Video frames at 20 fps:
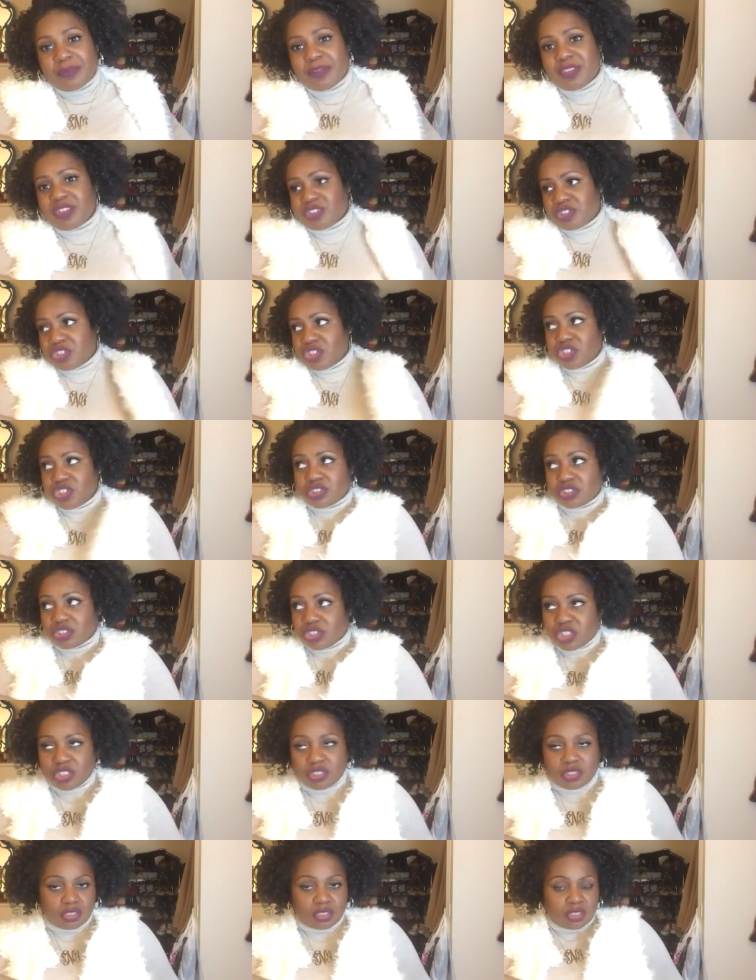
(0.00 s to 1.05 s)
I mean, there's
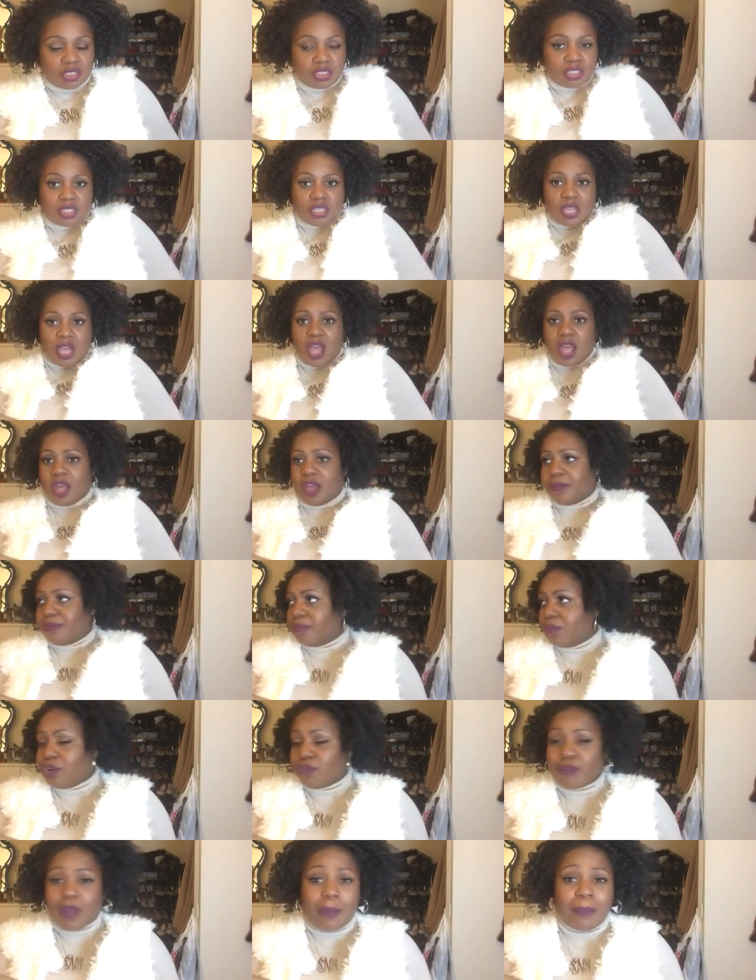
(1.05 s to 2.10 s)
churches um,
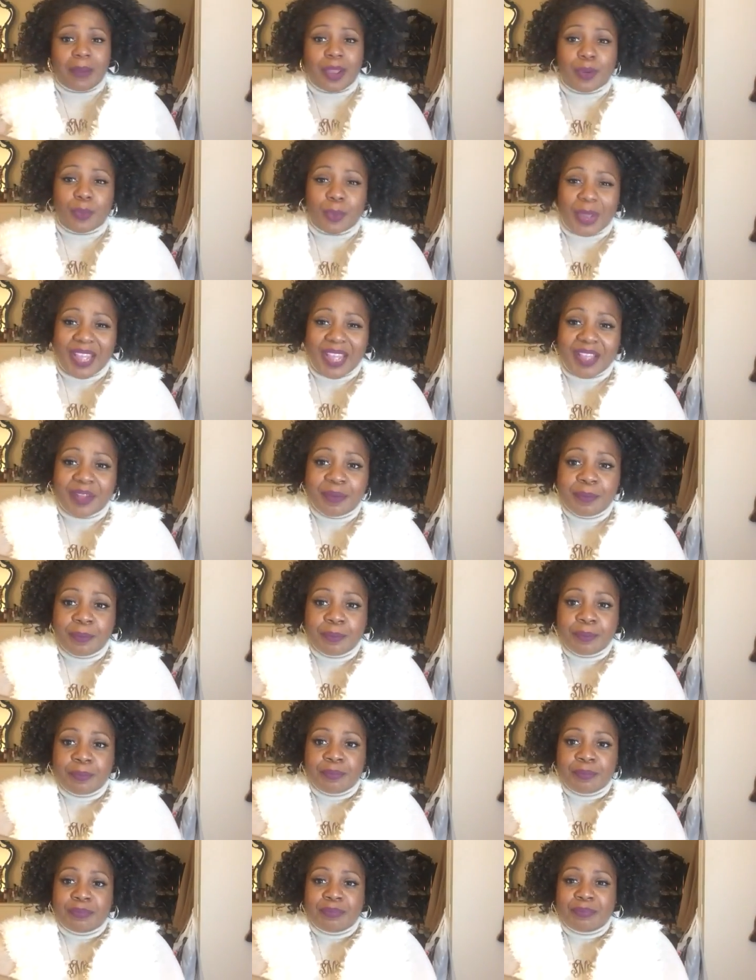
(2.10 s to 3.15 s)
around my way,
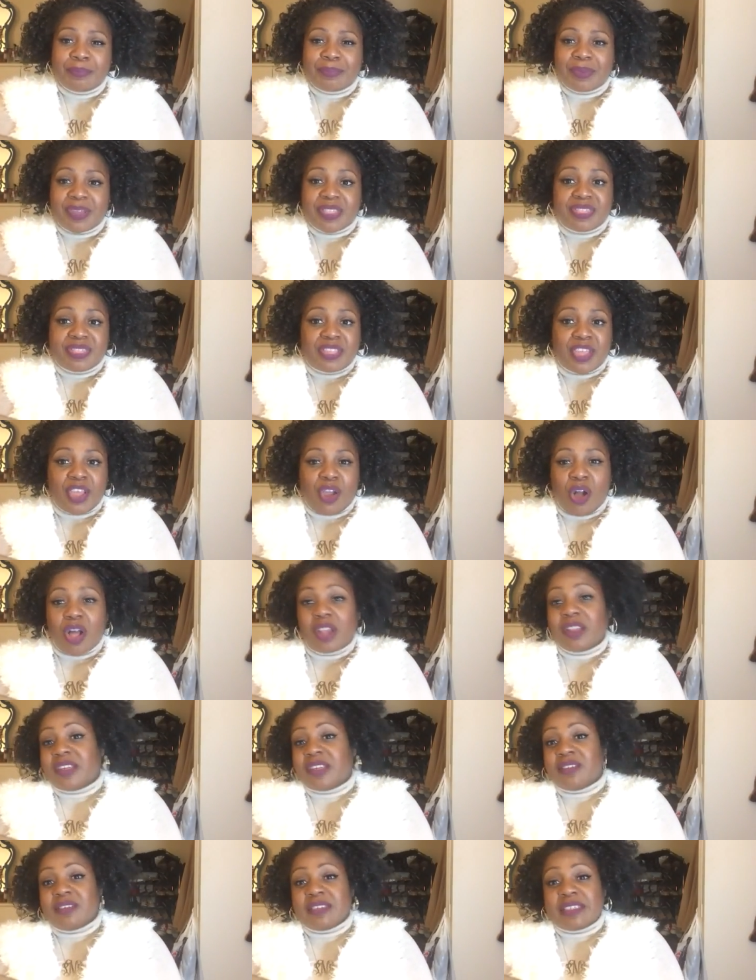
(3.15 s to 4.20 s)
but they're
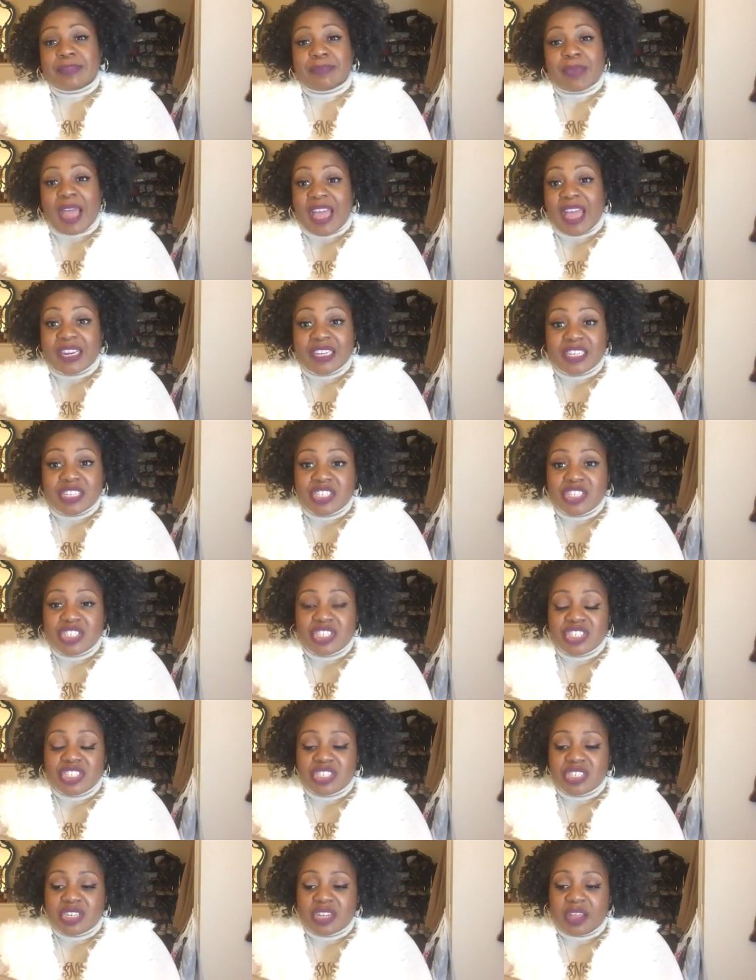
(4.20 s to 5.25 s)
all in
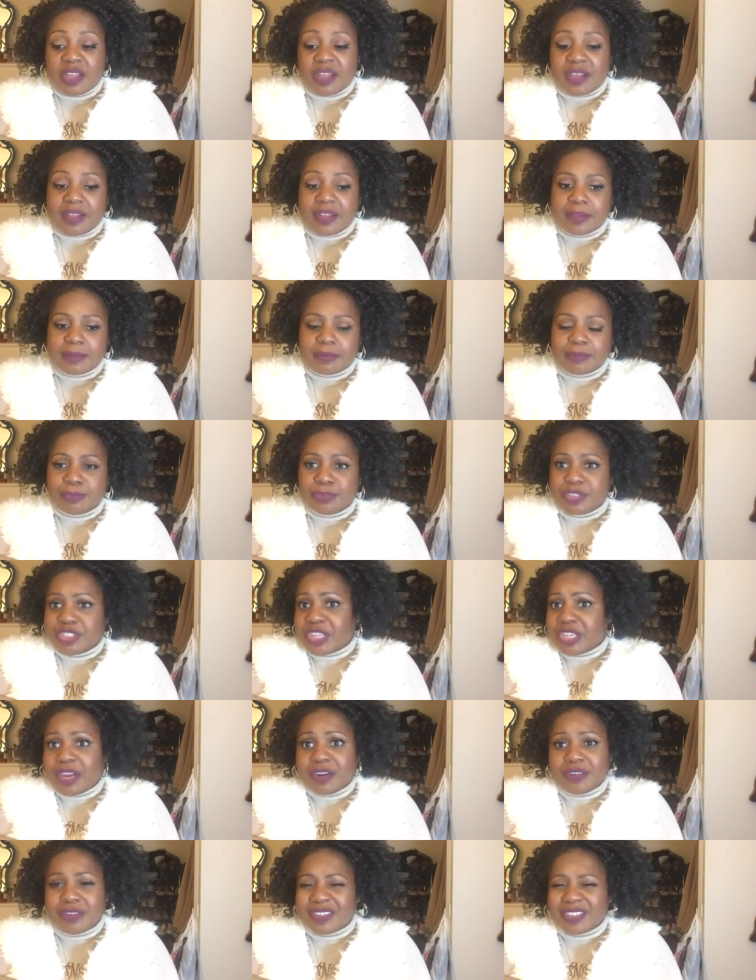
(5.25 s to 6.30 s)
Spanish, um, which
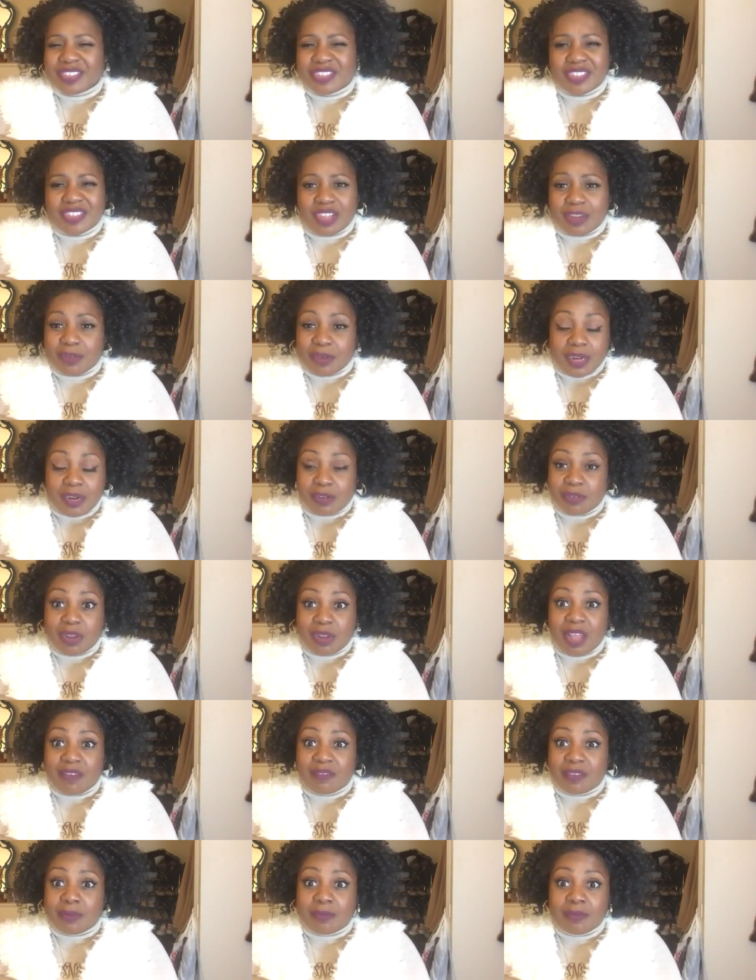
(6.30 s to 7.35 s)
I don't understand why they don't
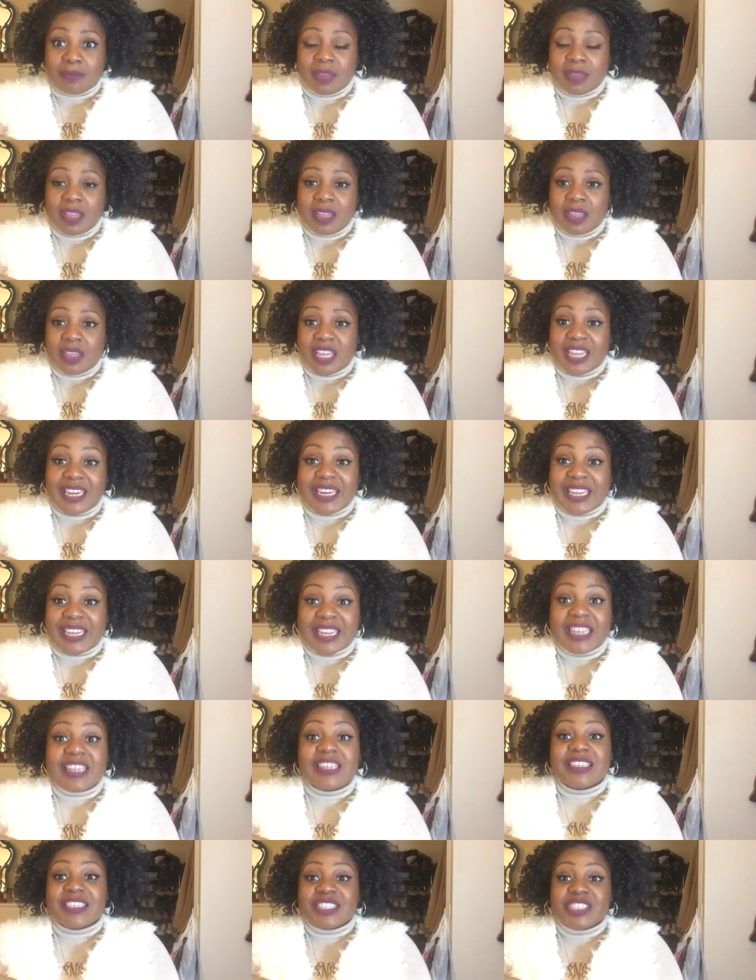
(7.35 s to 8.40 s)
have um, an
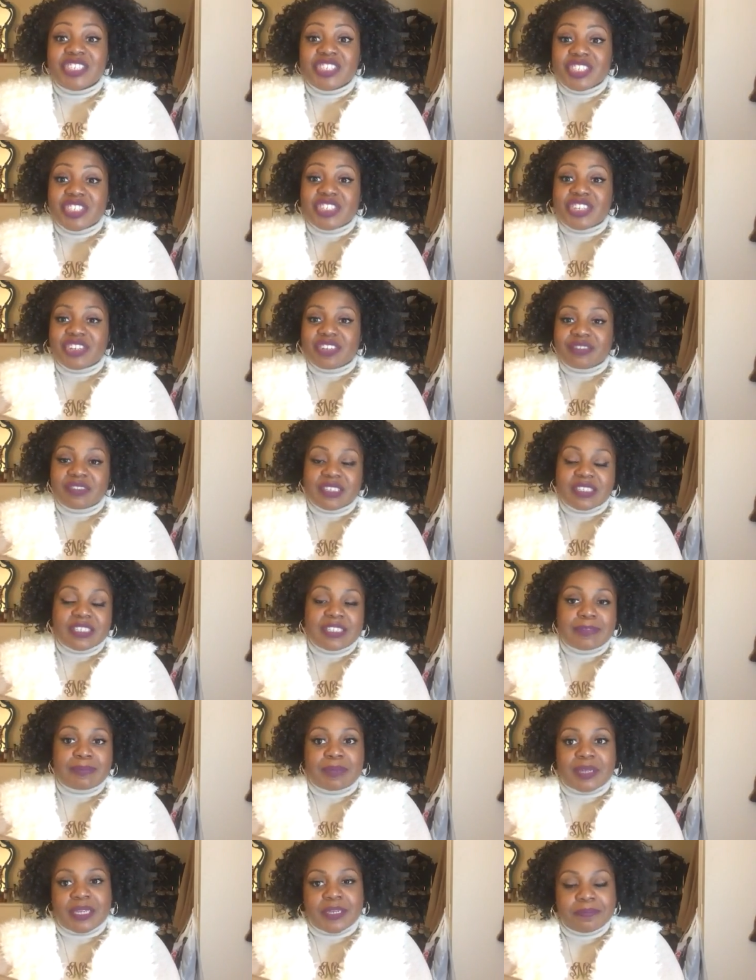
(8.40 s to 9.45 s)
English
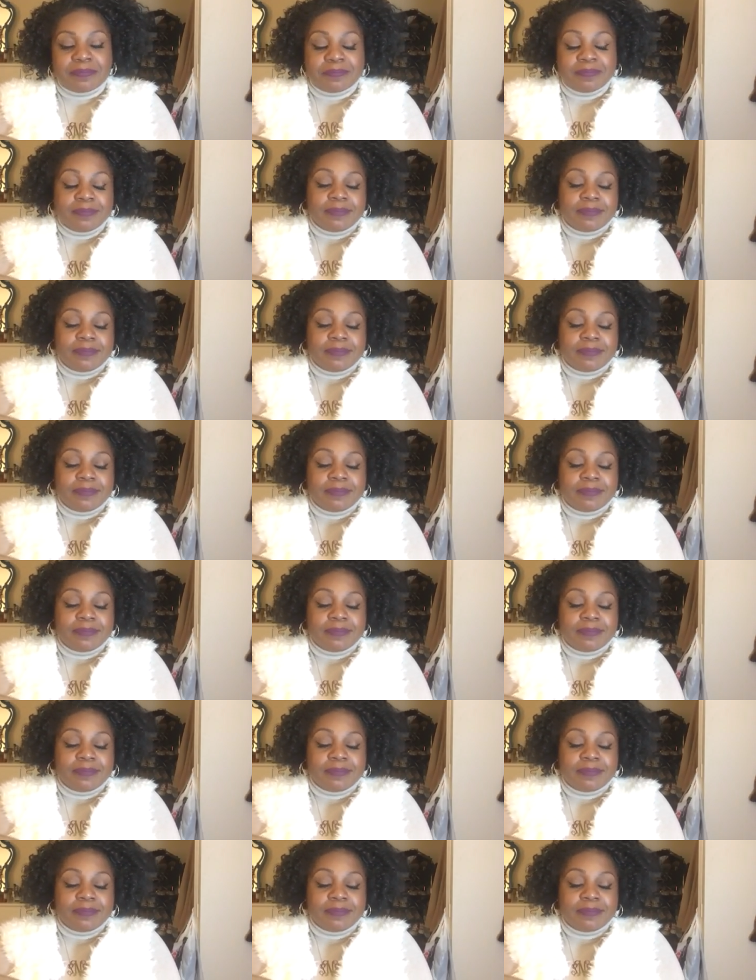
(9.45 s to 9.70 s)
service, but